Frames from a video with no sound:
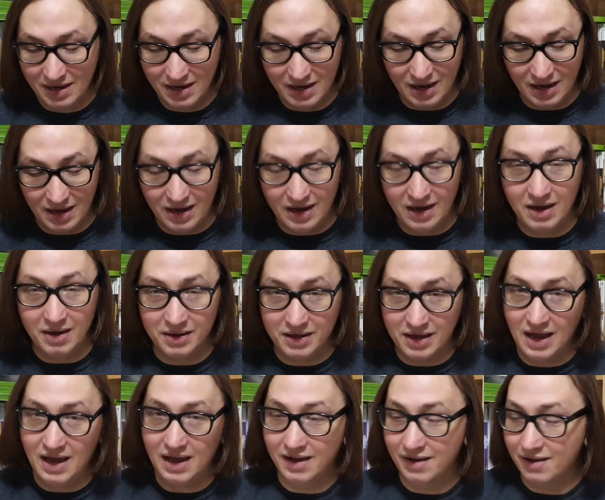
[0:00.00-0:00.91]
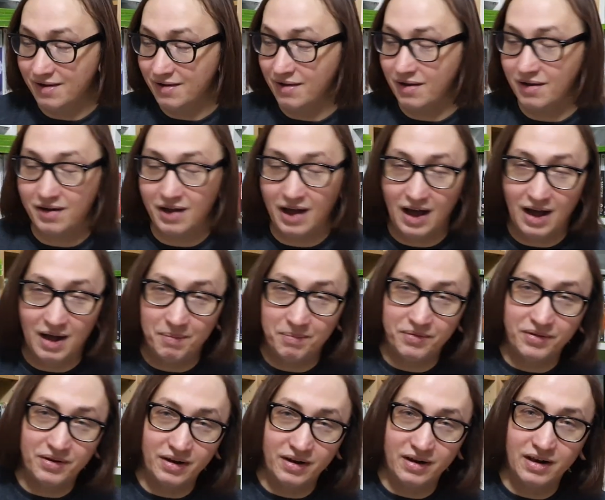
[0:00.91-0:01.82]
Yeah,
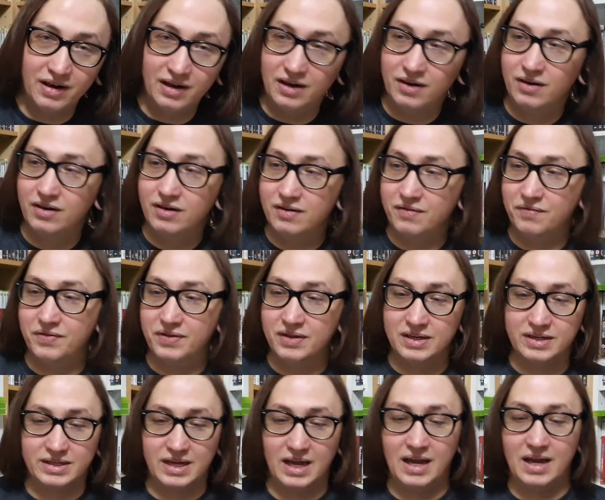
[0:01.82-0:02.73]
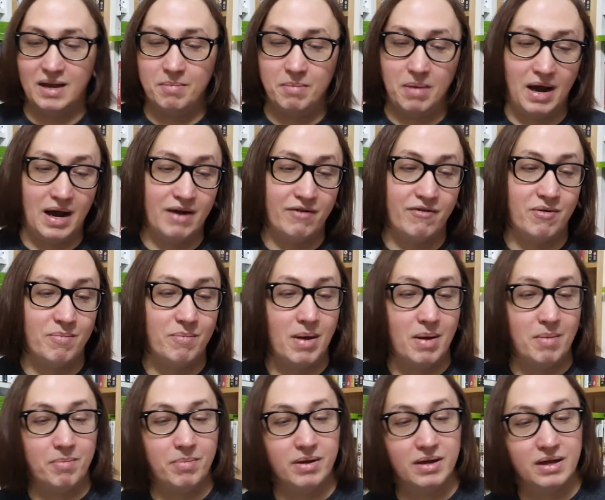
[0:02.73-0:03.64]
absolutely love this game. I
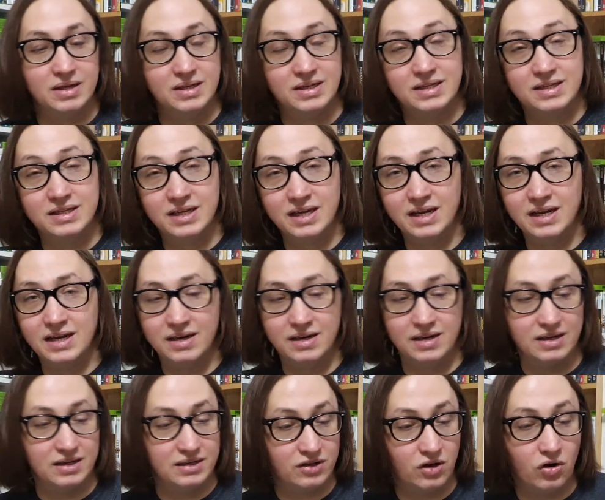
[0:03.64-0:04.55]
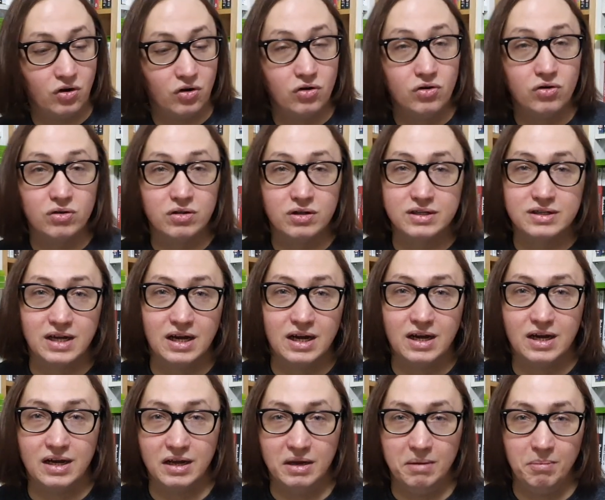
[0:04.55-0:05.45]
remember seeing this all the
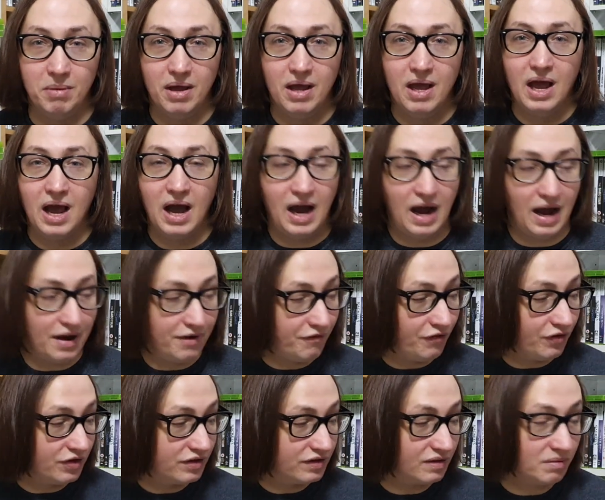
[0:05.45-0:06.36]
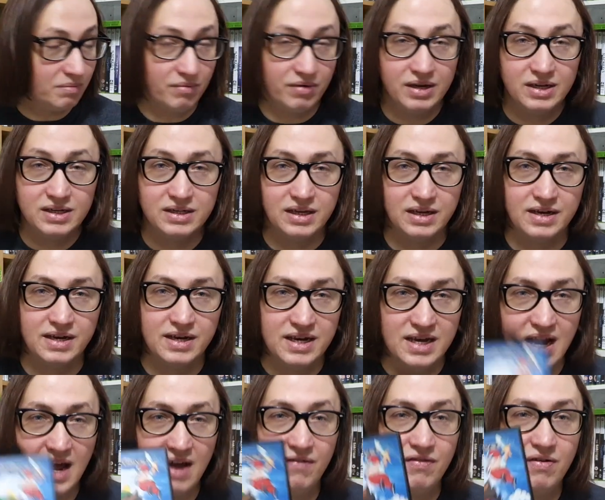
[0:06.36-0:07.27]
time, and for some reason,
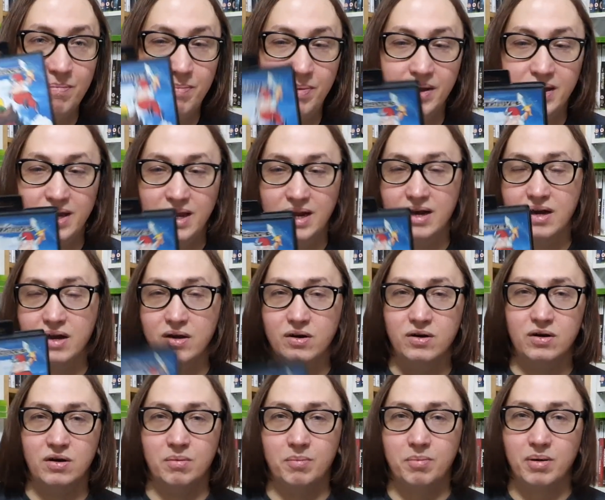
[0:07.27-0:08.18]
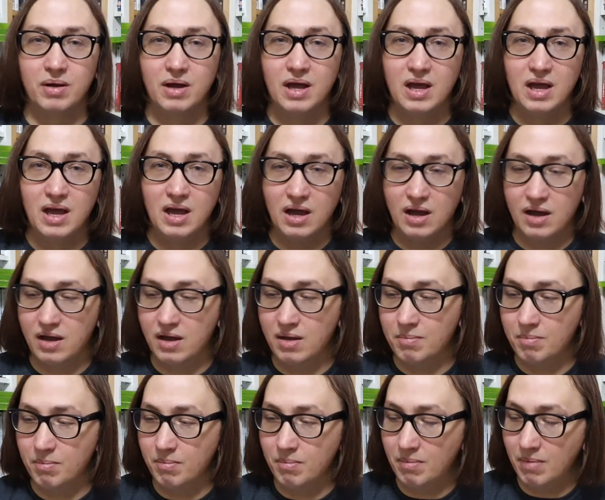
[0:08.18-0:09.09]
never picking it up.
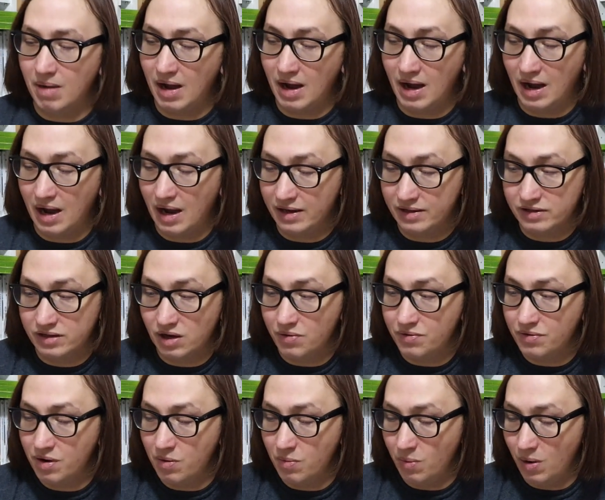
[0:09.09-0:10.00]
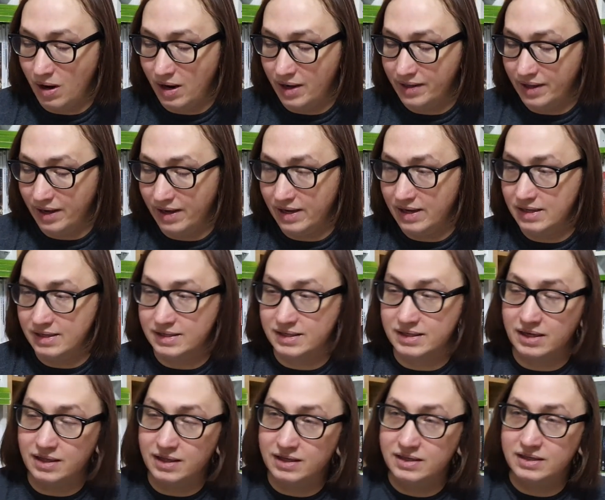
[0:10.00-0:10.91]
I don't know why that is.
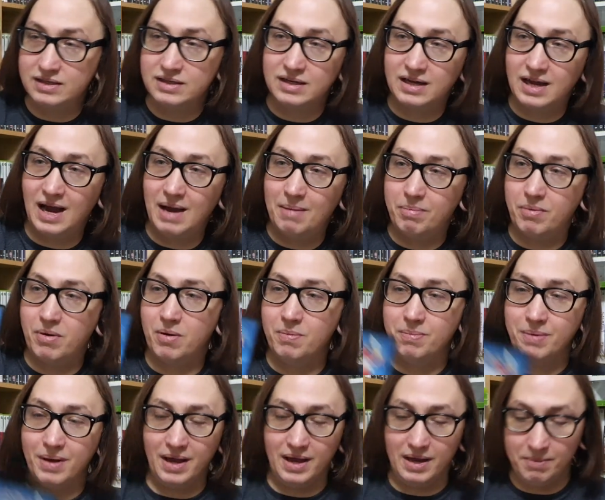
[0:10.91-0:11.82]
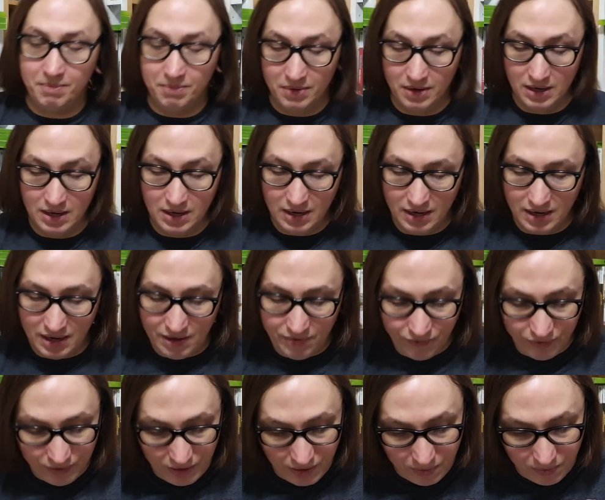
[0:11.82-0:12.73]
So this is a Capcom game,
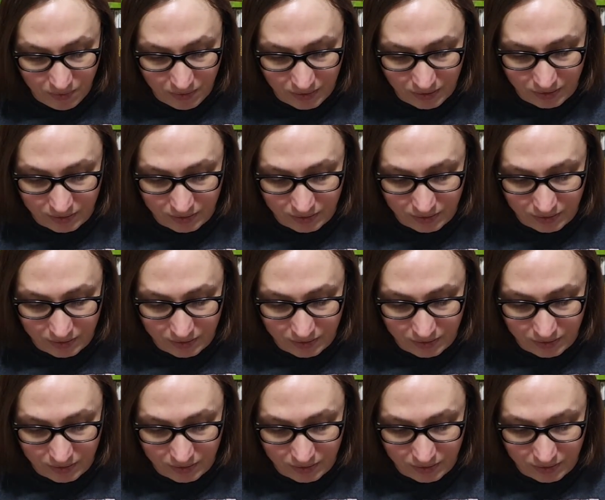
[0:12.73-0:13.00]
even though,